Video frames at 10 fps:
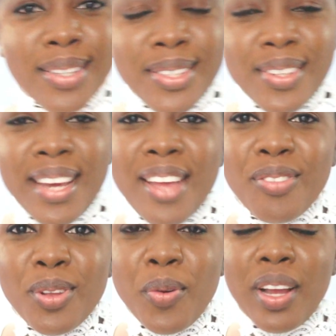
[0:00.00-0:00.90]
see you guys
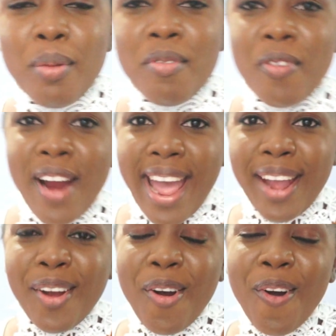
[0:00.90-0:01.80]
real quickly before I
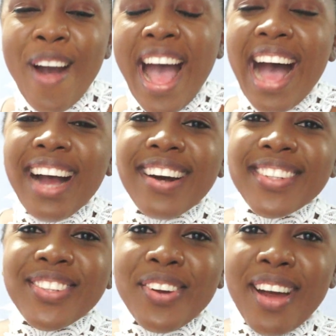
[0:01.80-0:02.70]
go. I
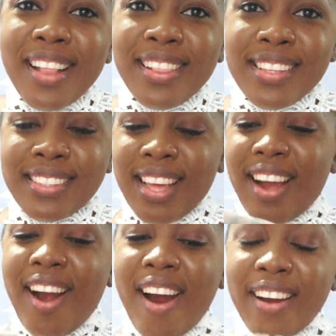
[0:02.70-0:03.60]
also got this
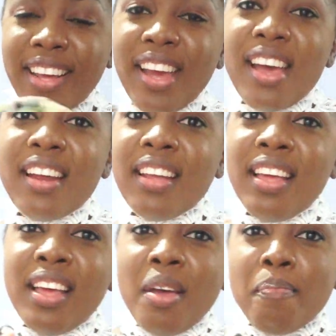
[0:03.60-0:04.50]
cardigan,
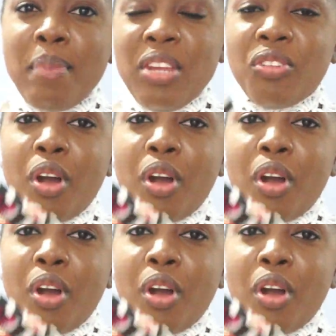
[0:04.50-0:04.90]
beach